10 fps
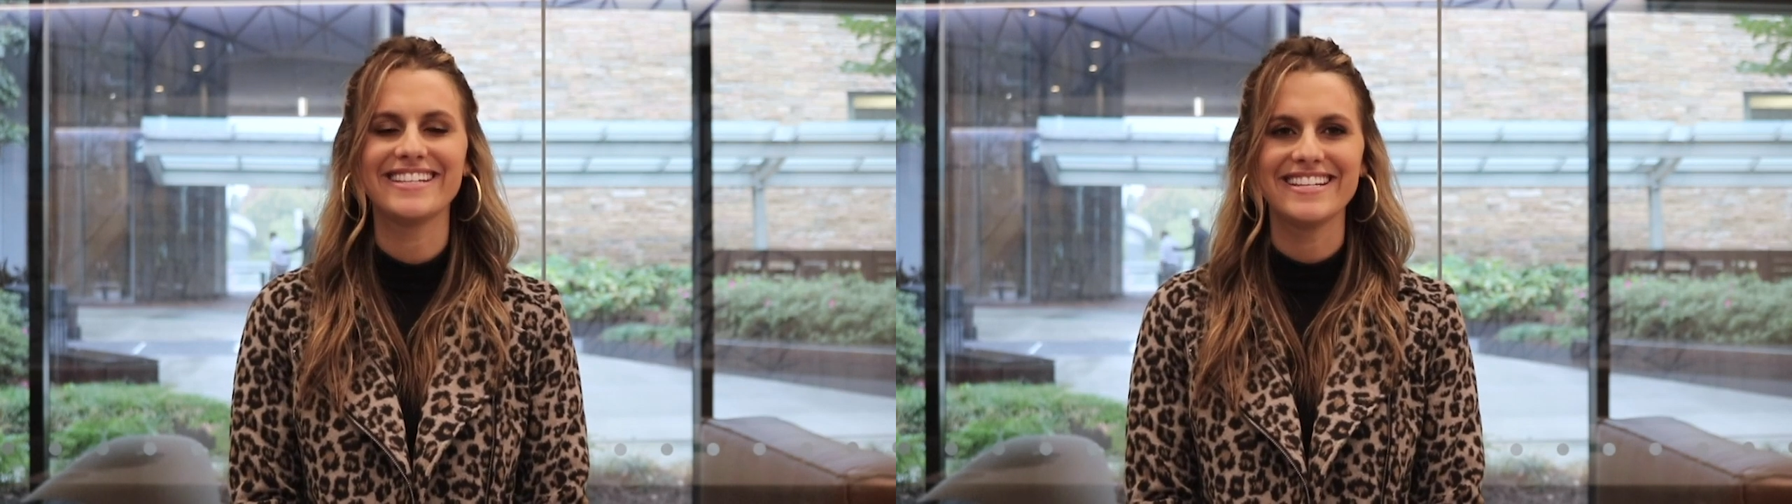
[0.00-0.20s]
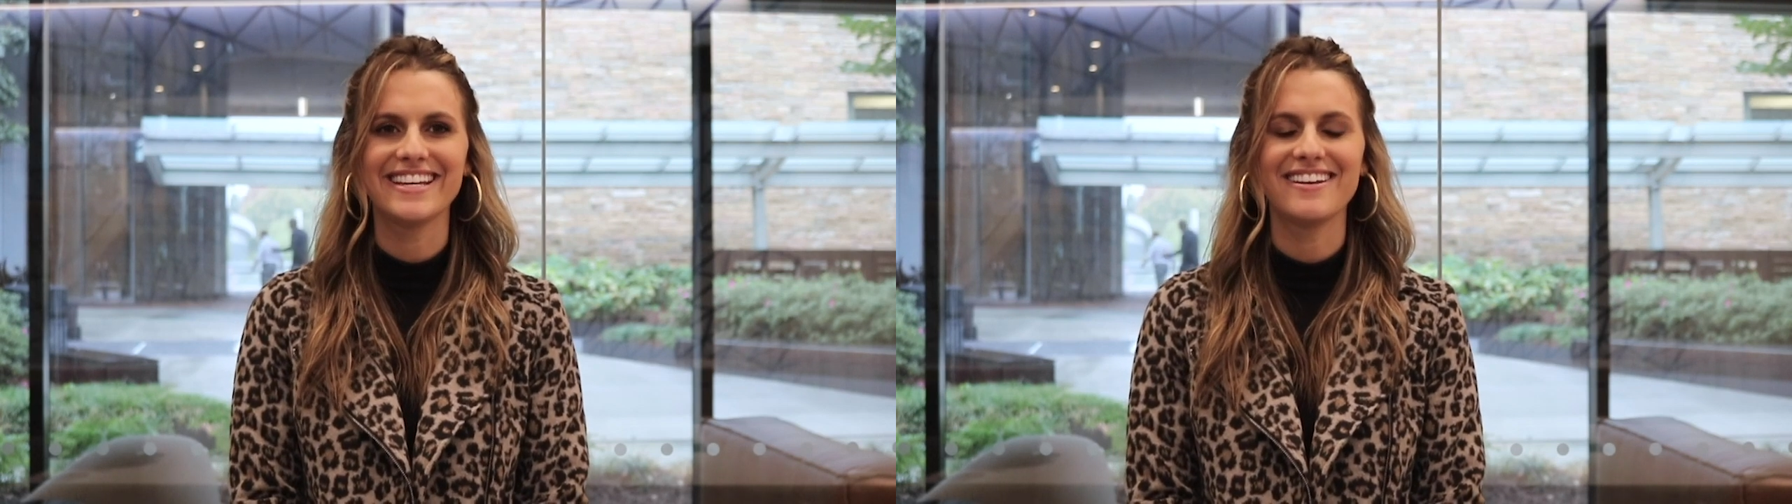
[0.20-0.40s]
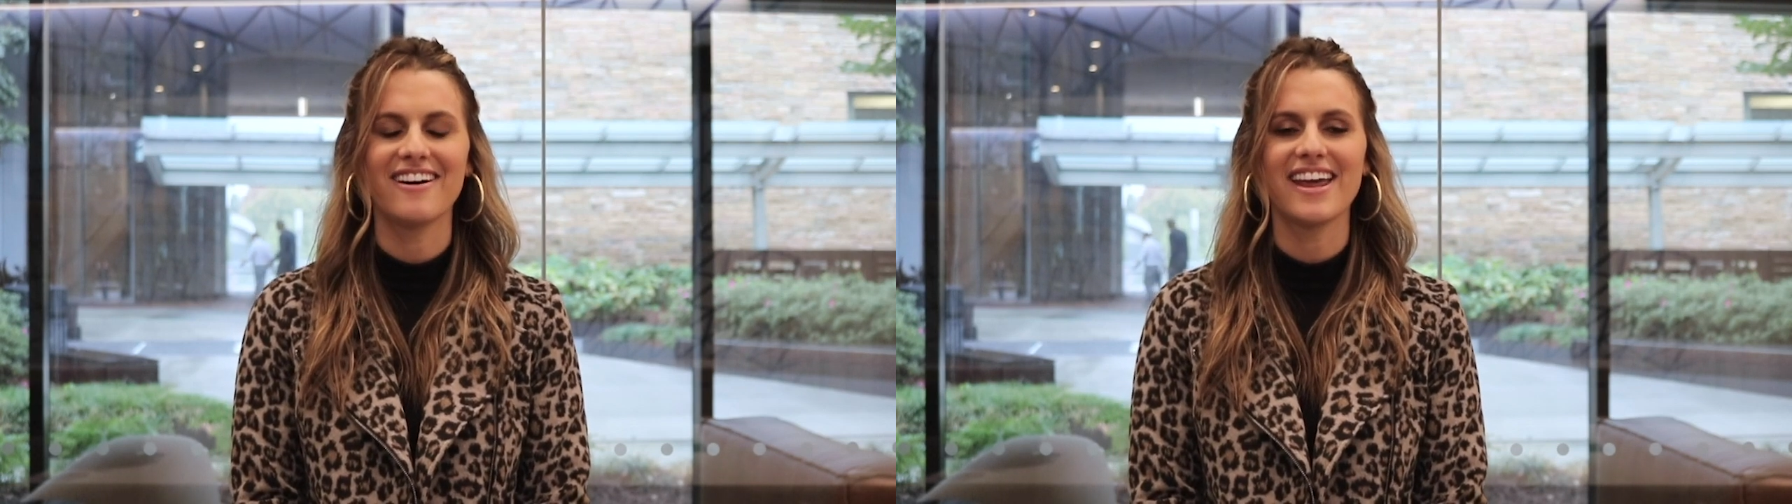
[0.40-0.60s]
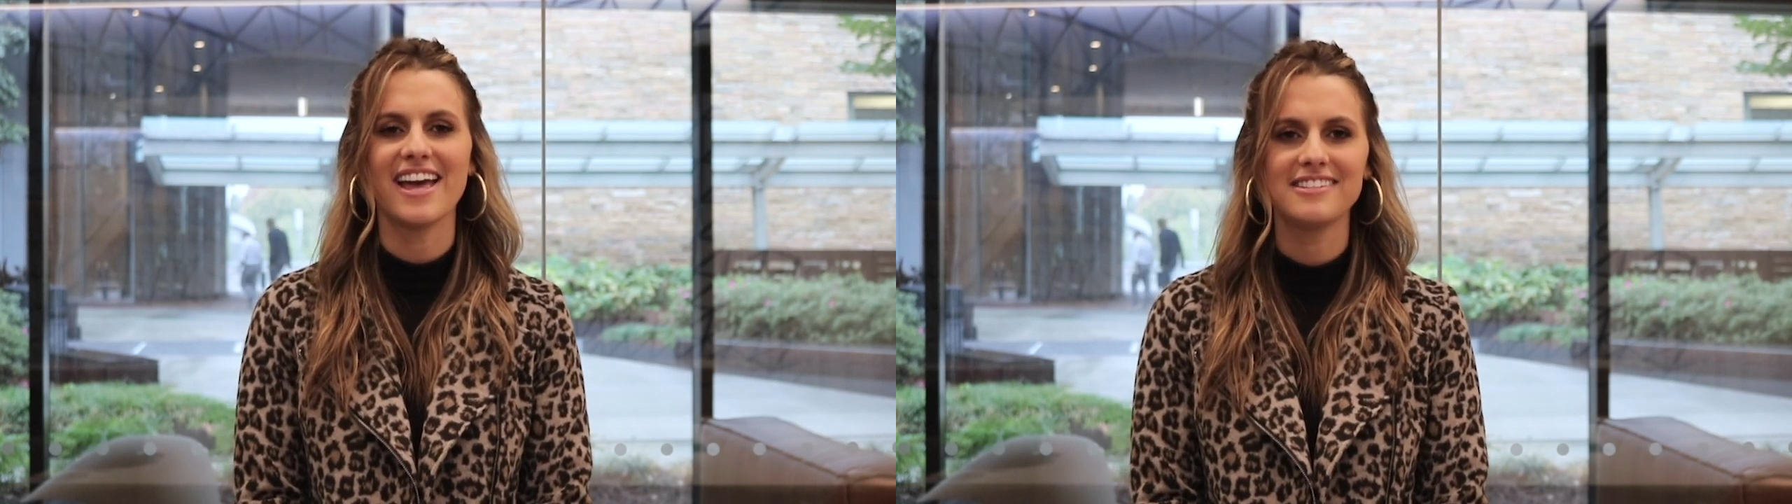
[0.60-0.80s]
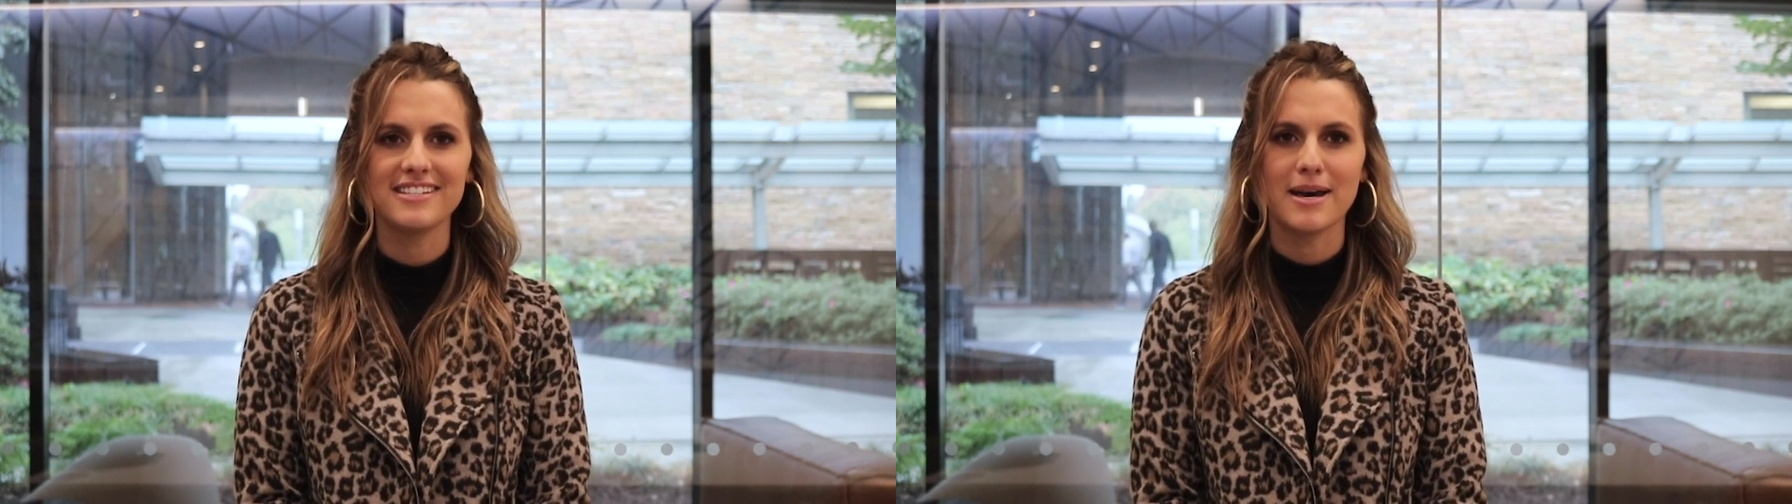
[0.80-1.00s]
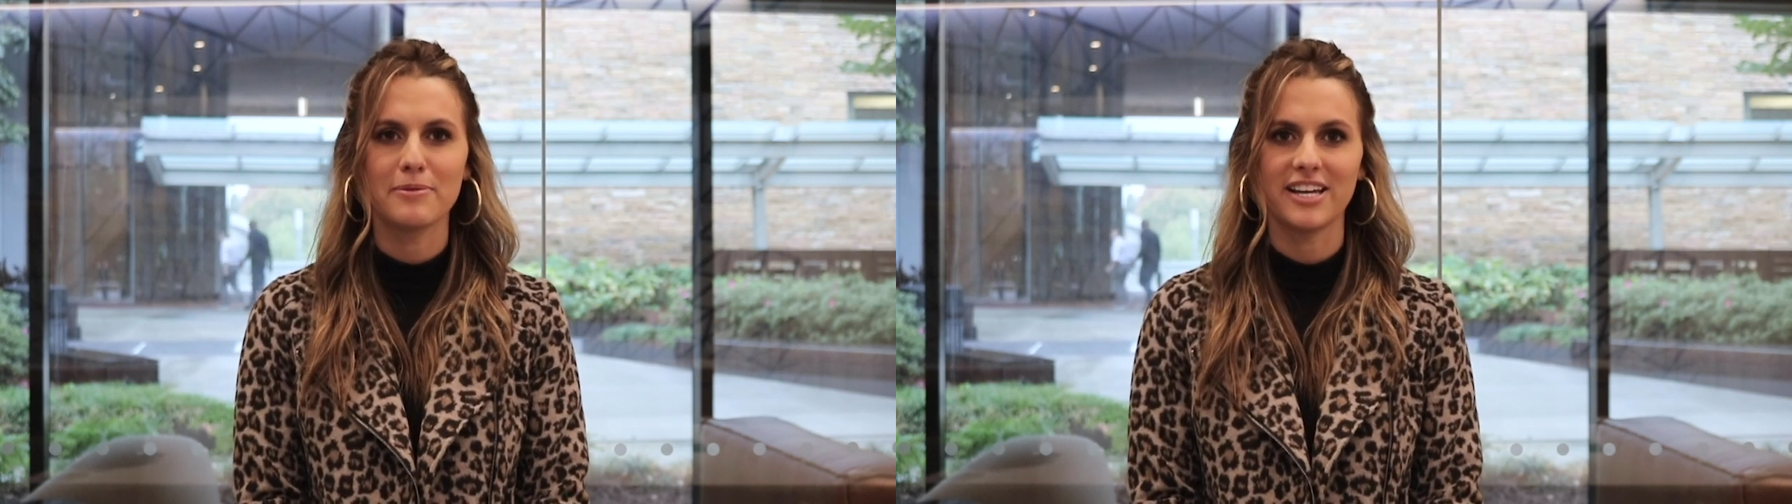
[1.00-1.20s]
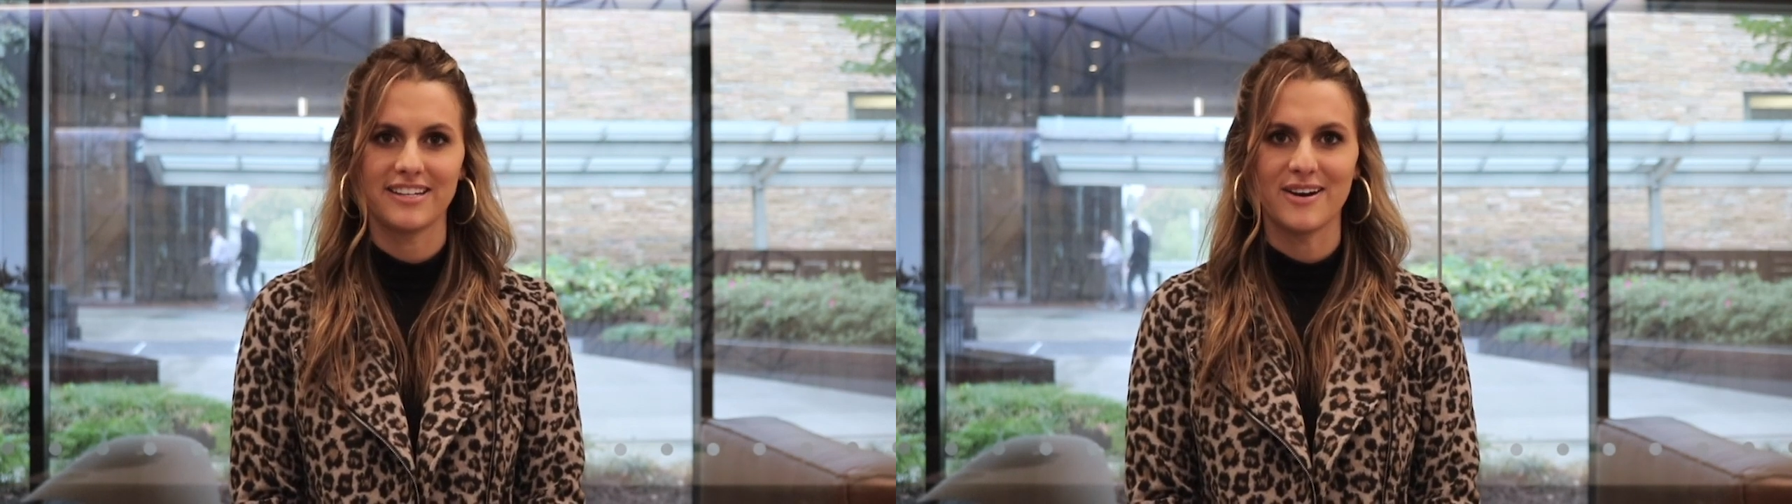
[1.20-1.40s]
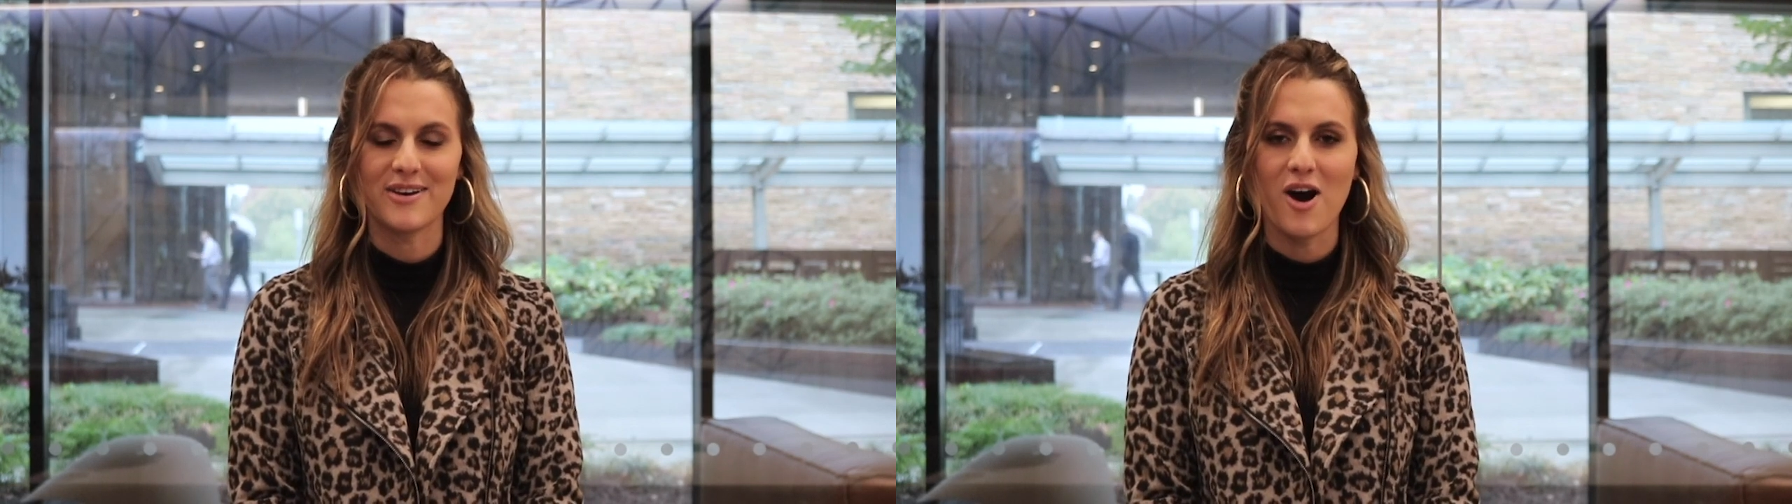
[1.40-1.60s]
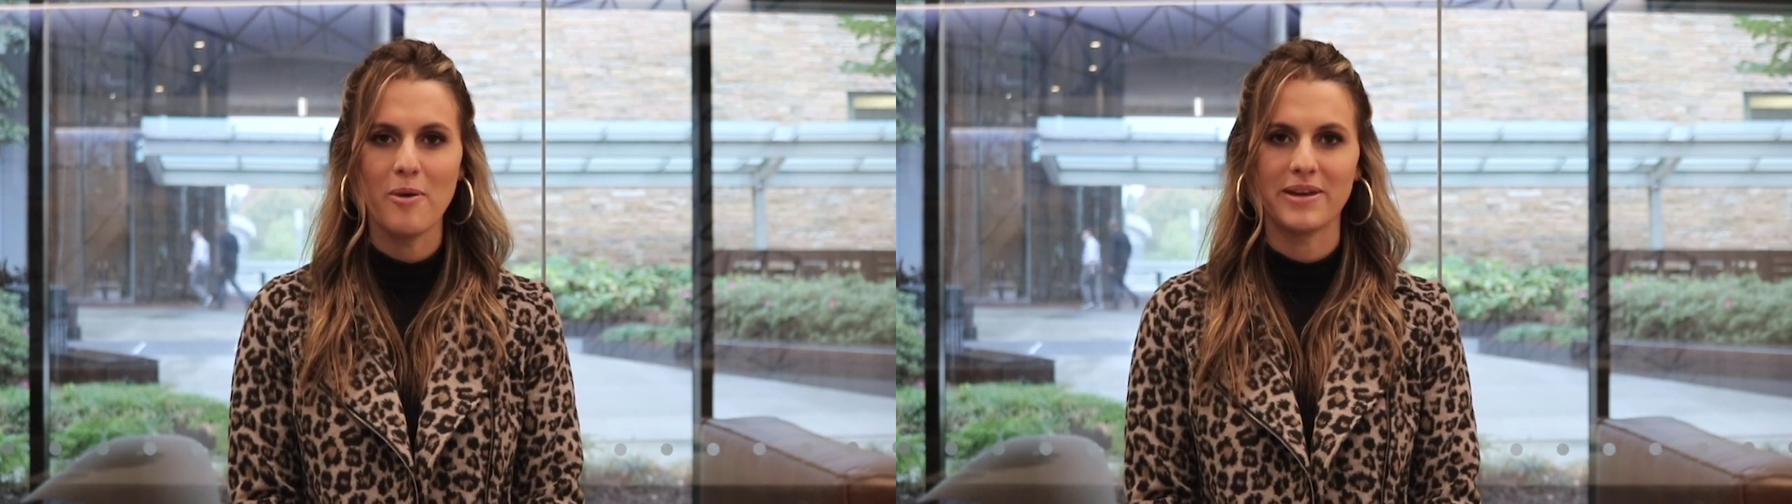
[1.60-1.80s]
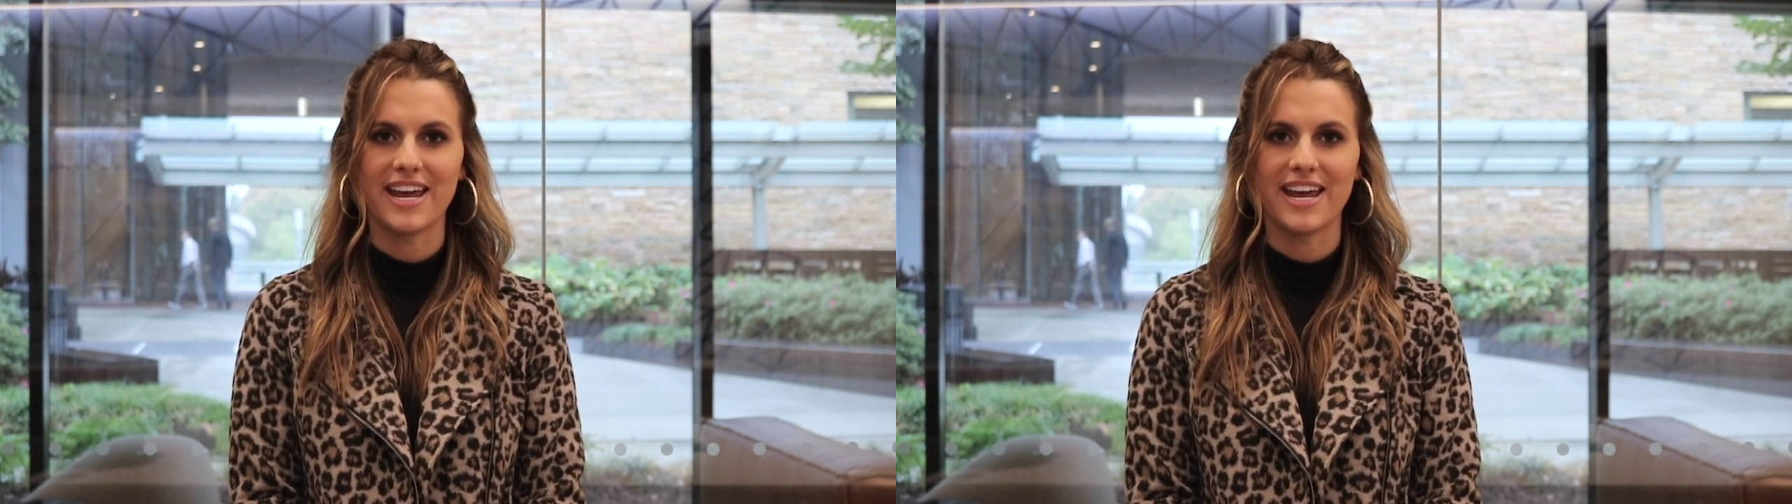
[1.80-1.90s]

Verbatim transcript: season on NCAA.com